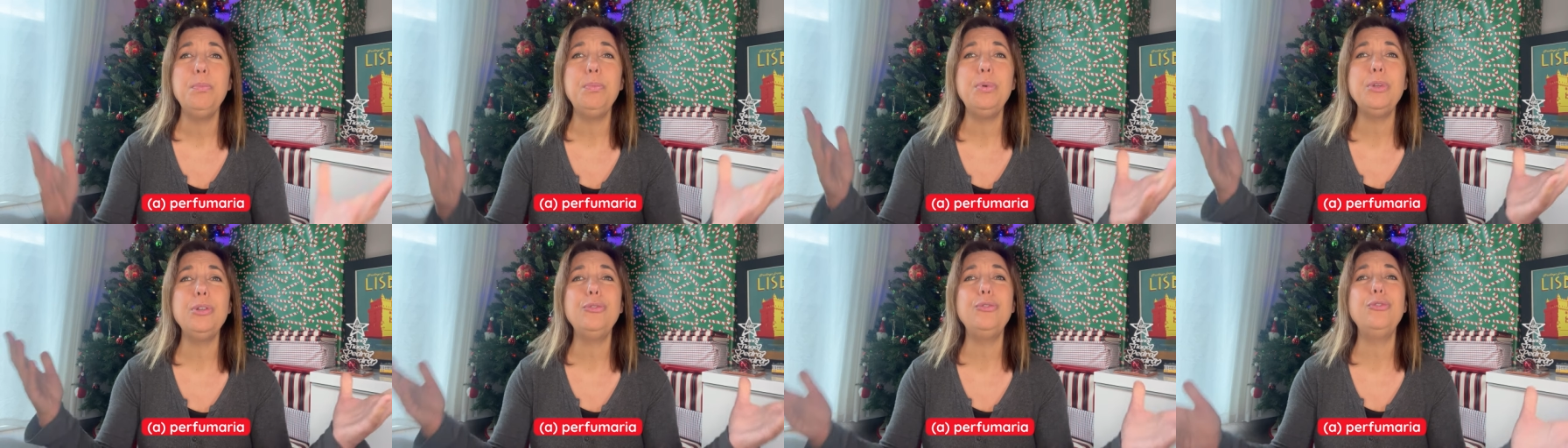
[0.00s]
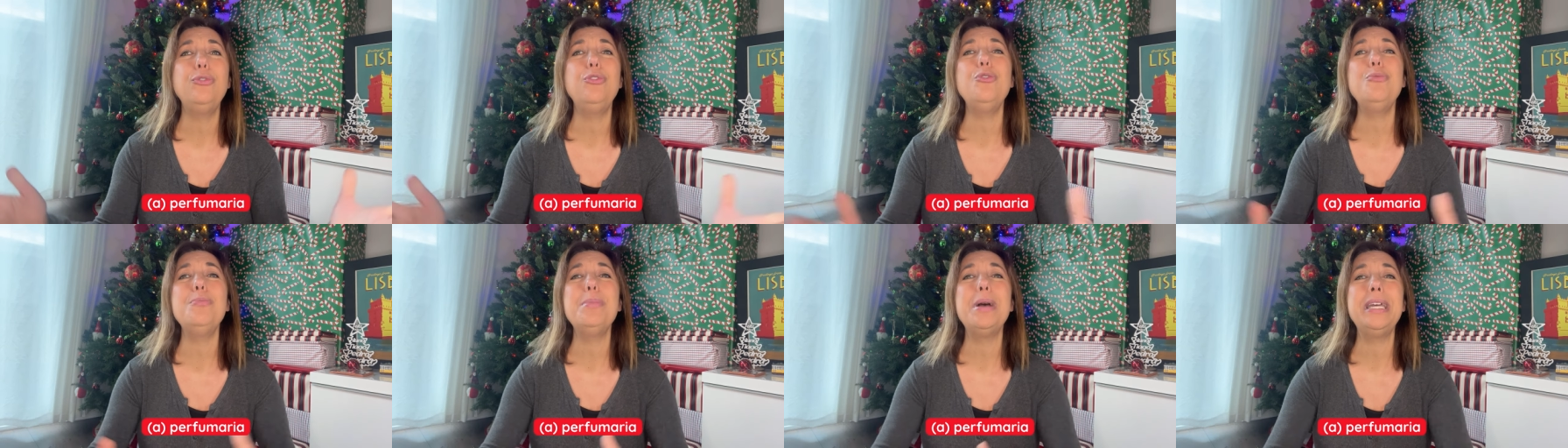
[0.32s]

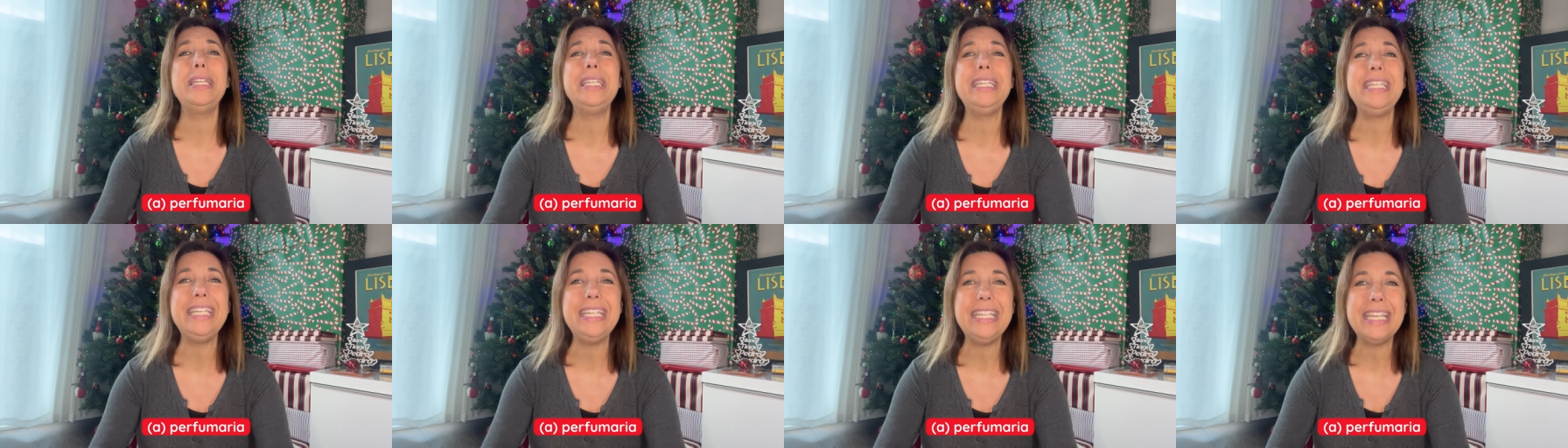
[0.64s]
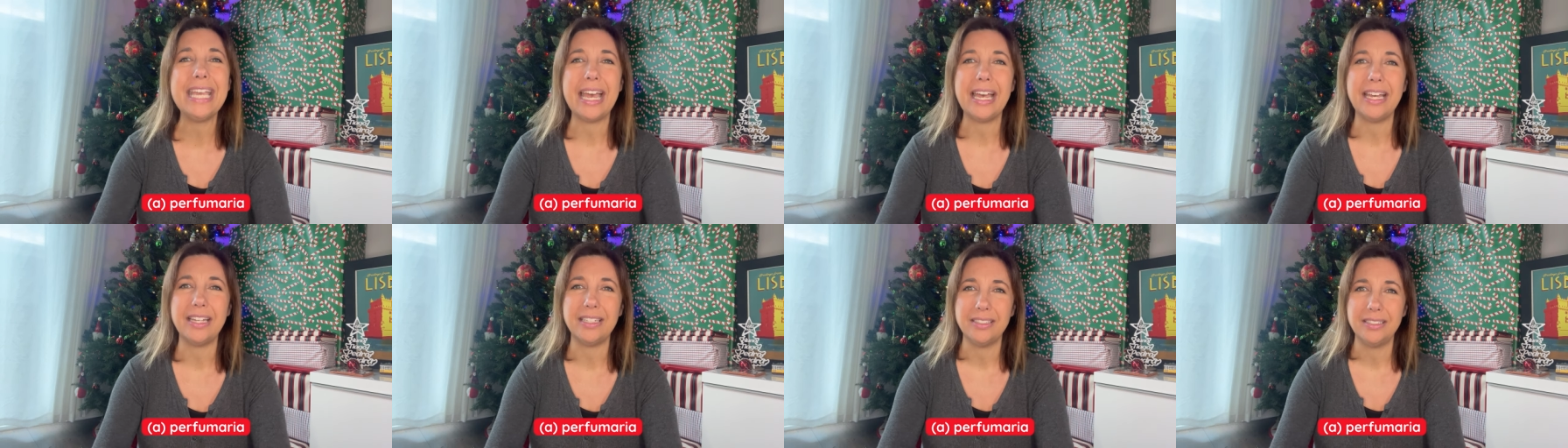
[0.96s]

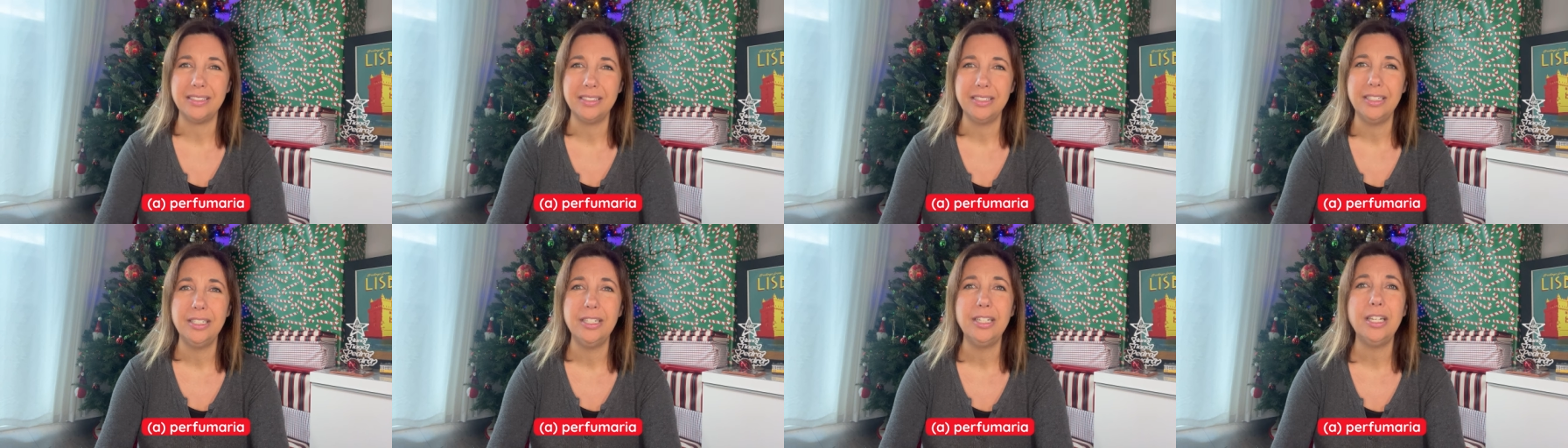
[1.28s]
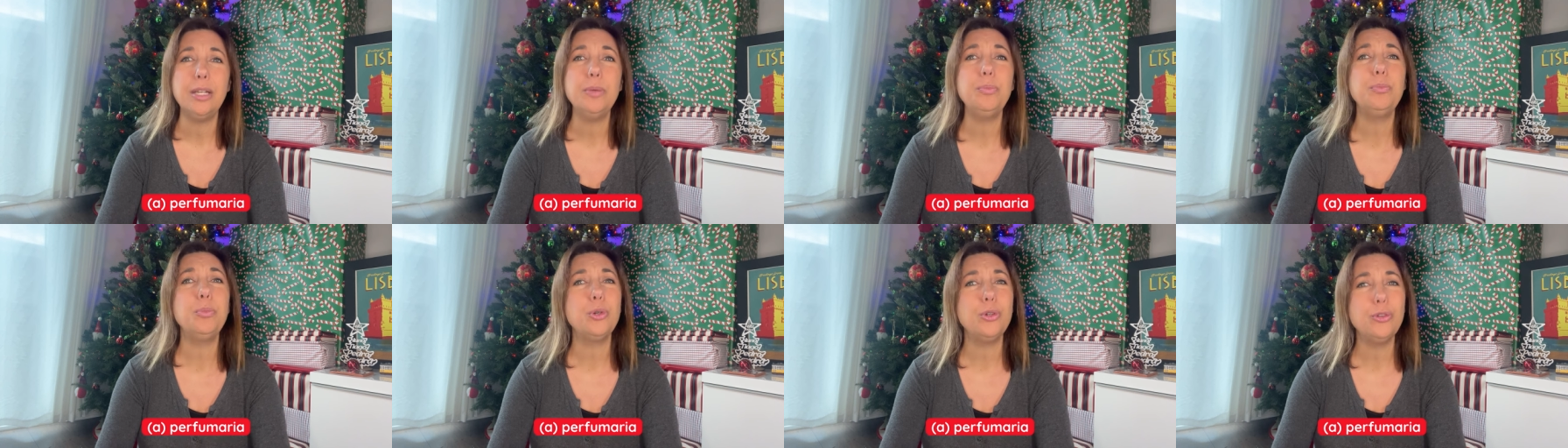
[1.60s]
Perfumaria,
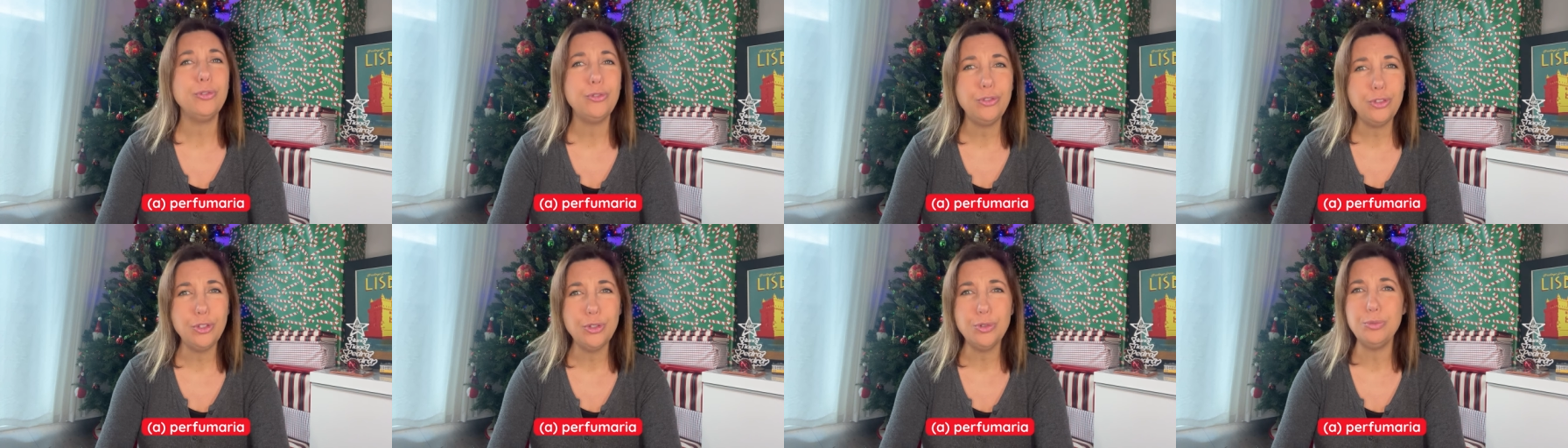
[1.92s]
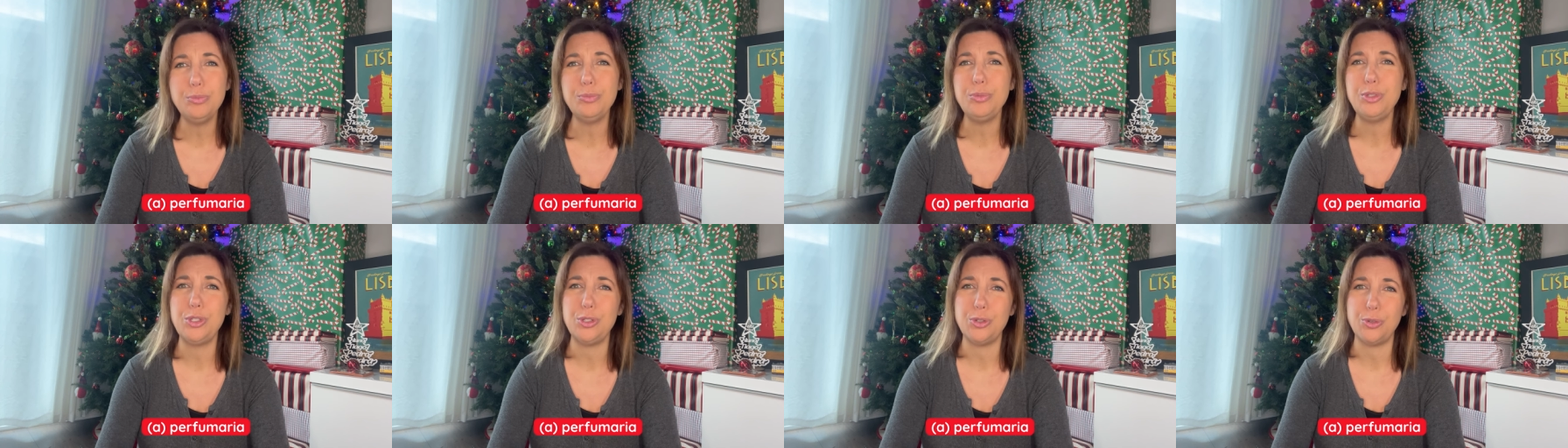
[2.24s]
a
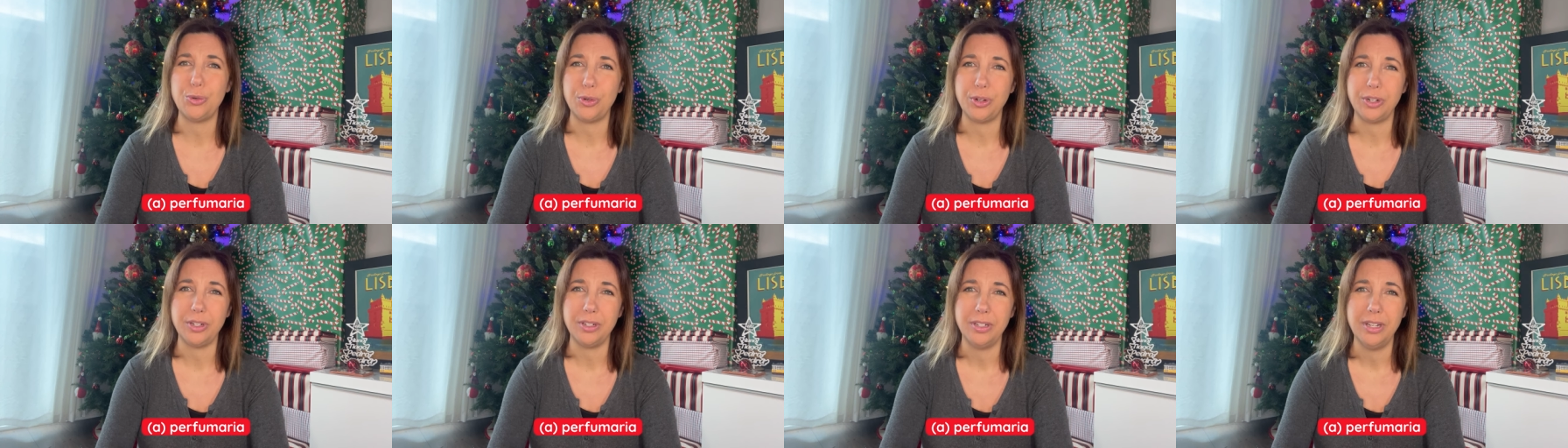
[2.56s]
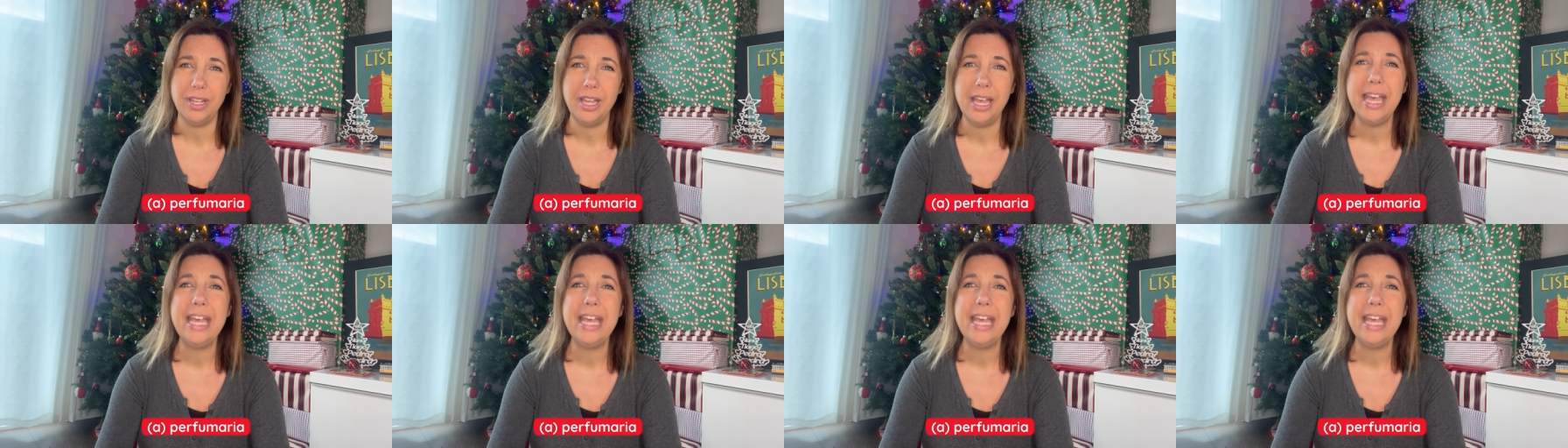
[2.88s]
perfume store,